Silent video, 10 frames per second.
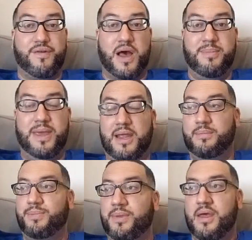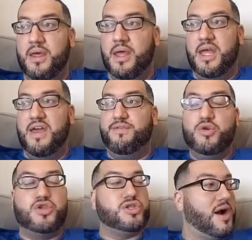I mean, if
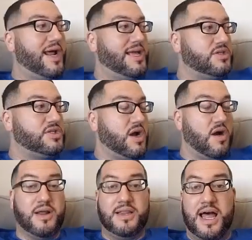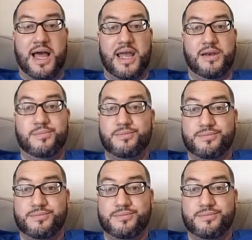you start at the starting line,